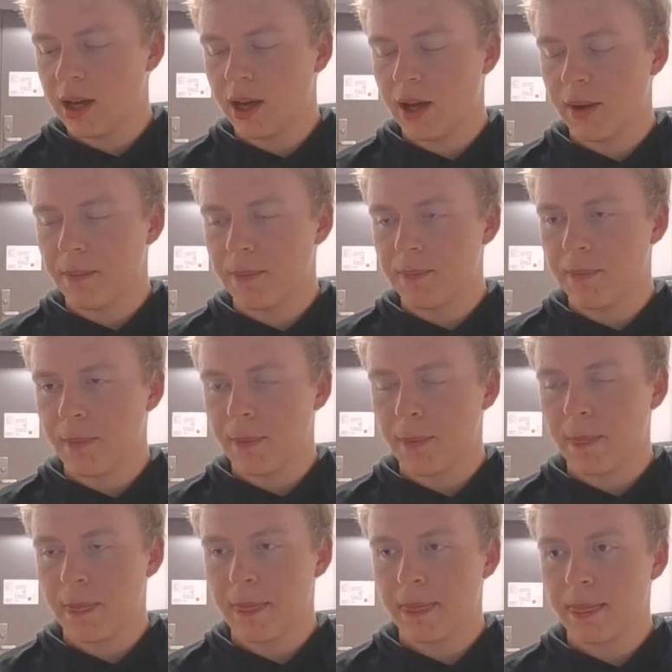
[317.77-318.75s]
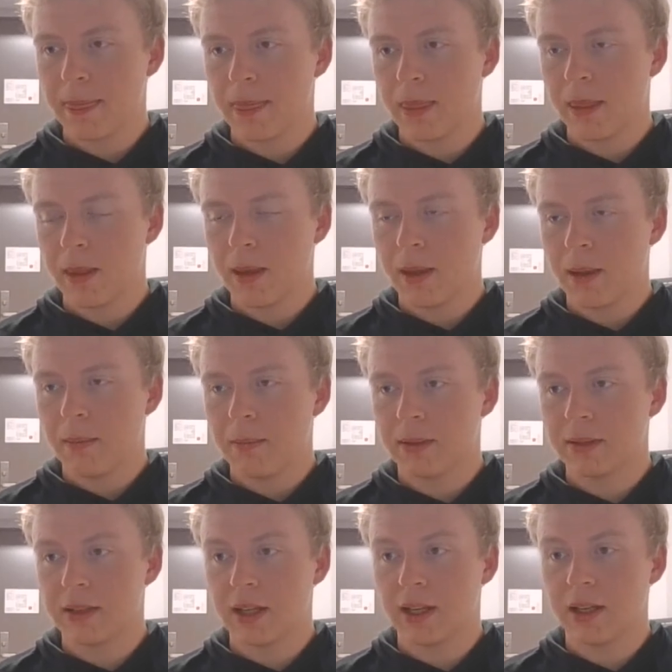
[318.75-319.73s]

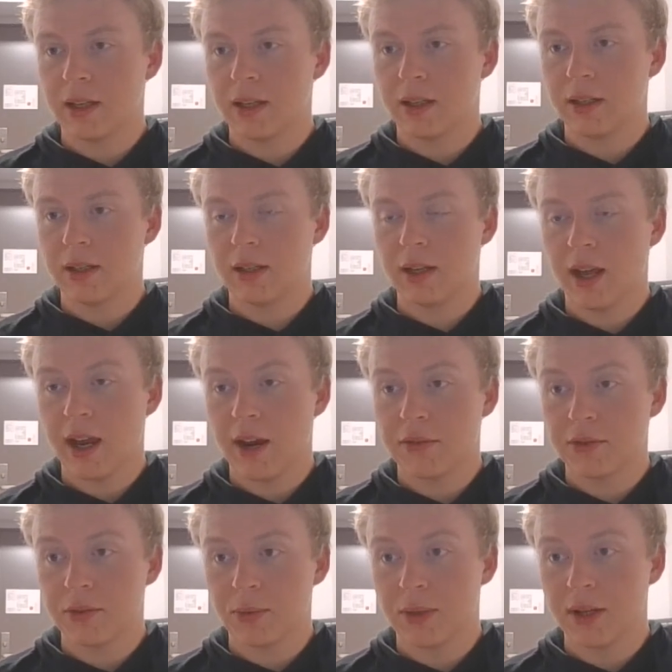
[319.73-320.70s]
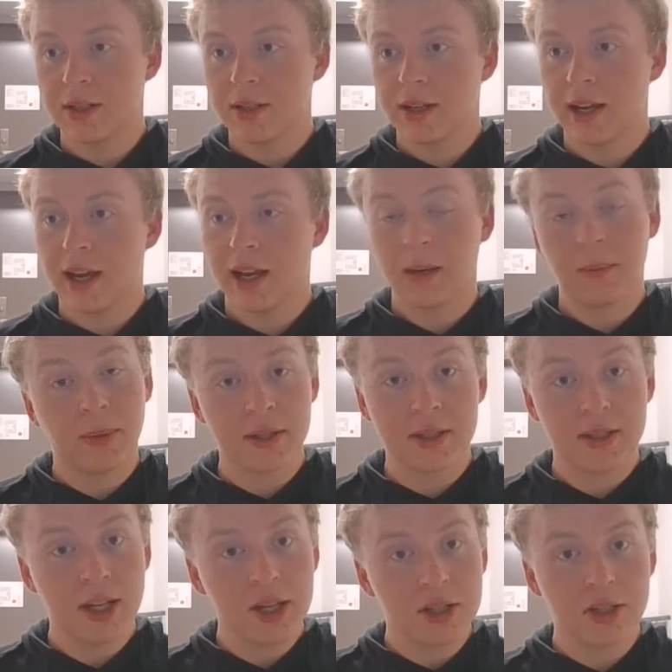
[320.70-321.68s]
But then afterwards, I had a
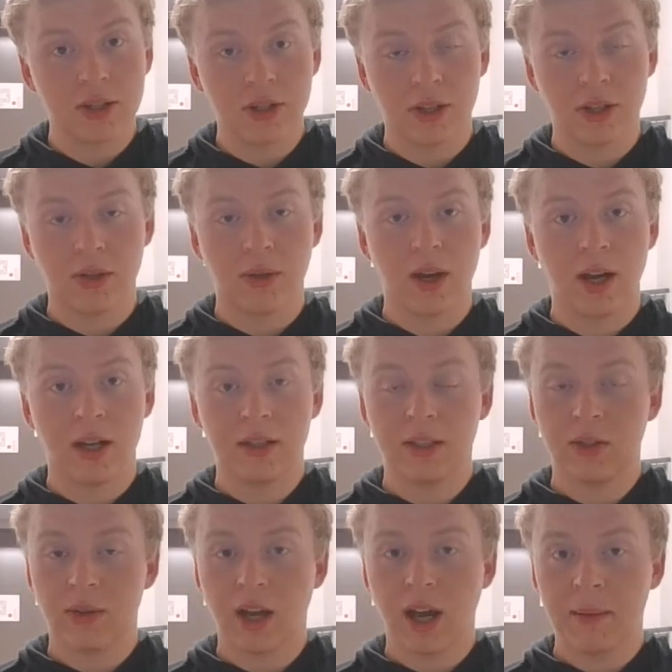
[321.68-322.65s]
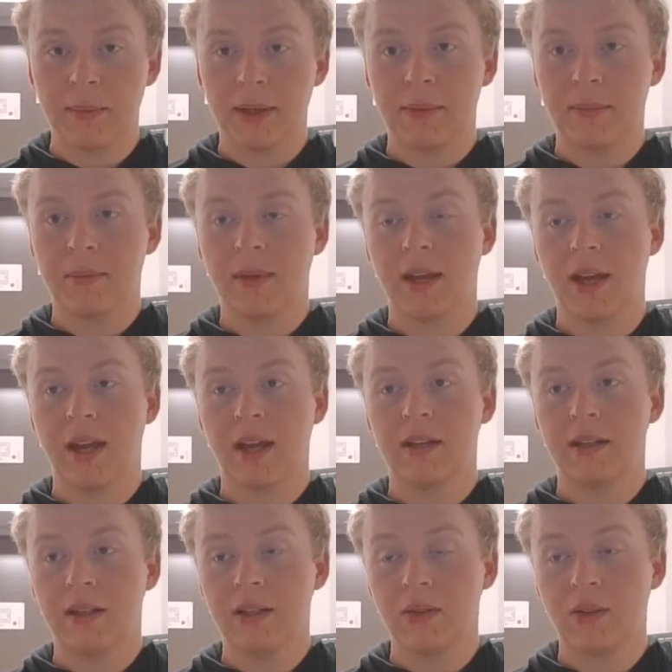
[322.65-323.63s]
presentation to do on Inugami,
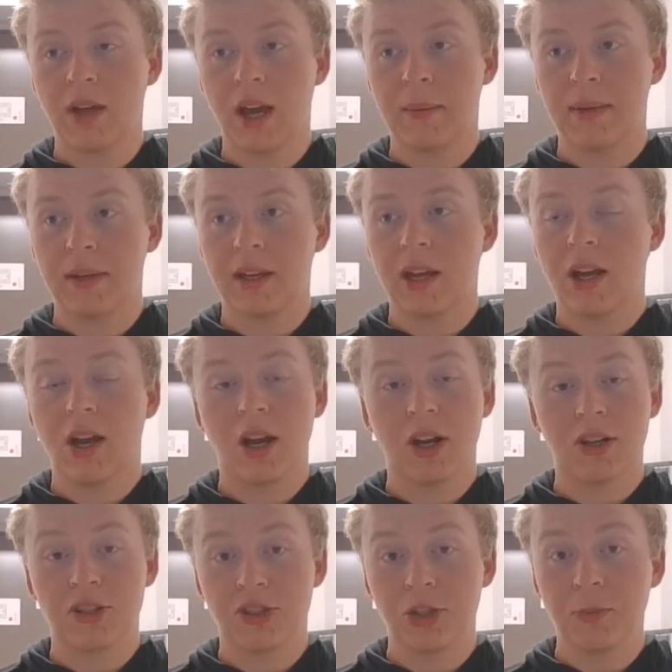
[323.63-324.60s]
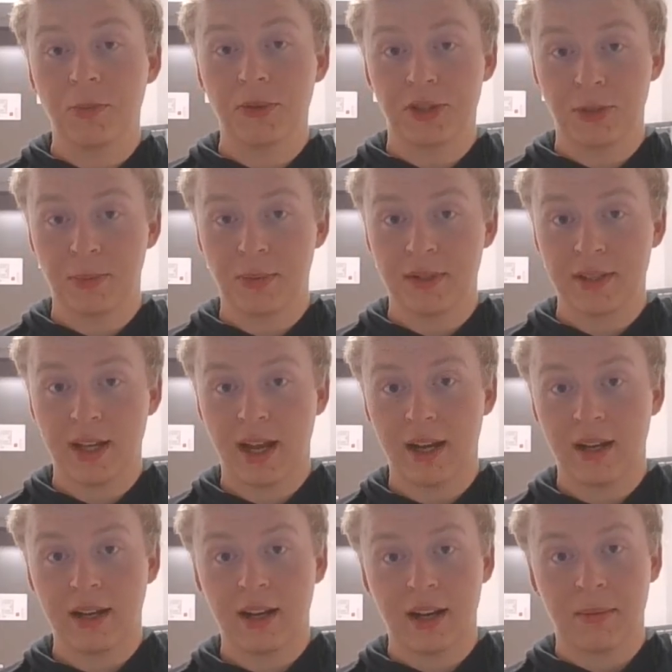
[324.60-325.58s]
and Inugami are super, super
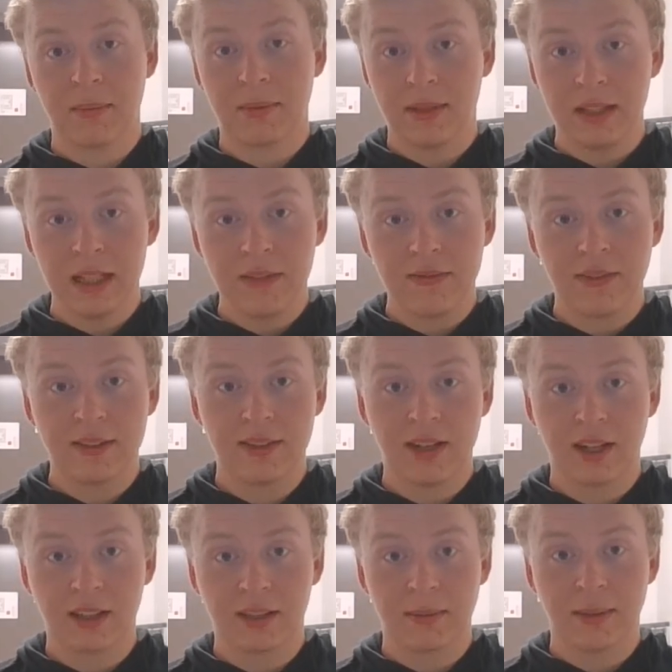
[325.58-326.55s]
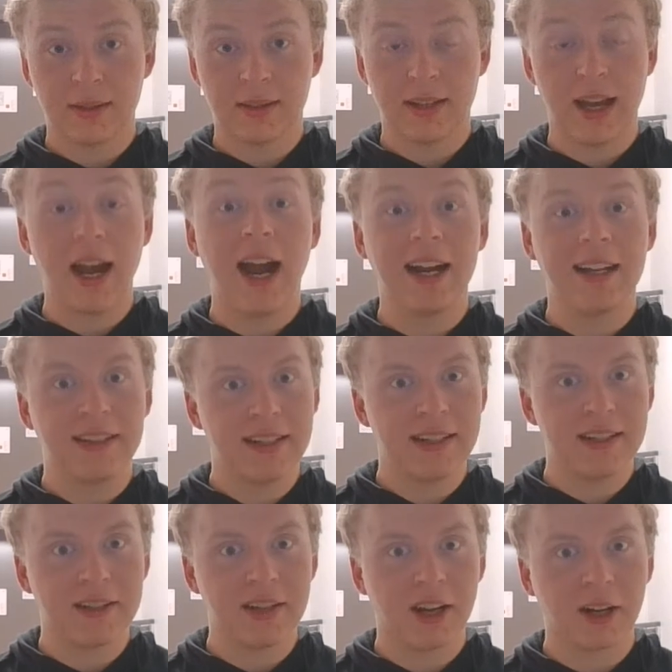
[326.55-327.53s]
sad. I believe I talked about that. I
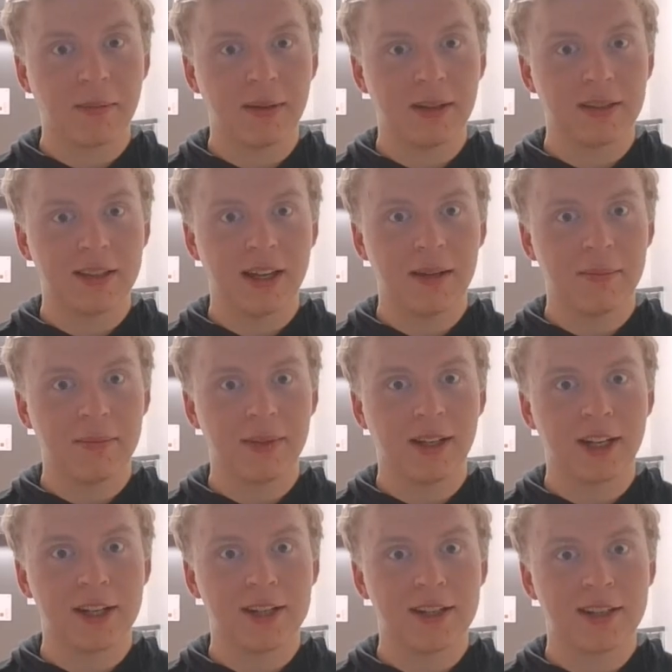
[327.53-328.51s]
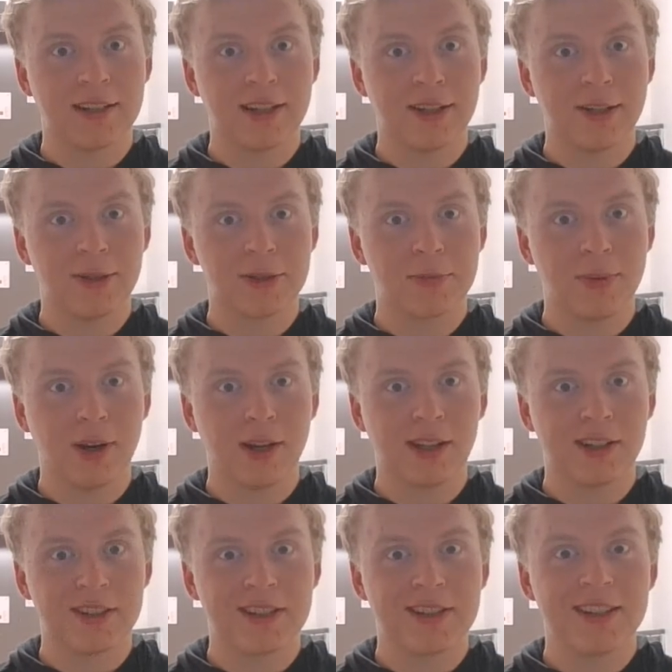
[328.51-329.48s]
didn't talk about that because I said no
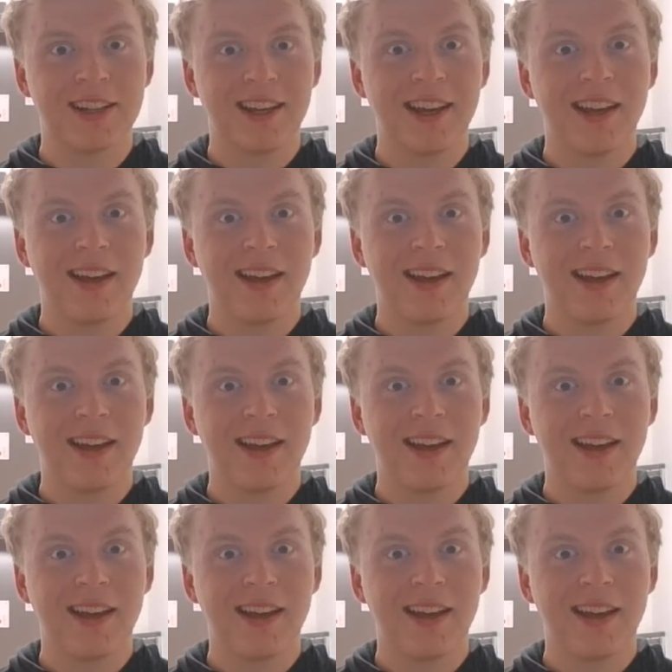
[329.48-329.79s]
spoilers.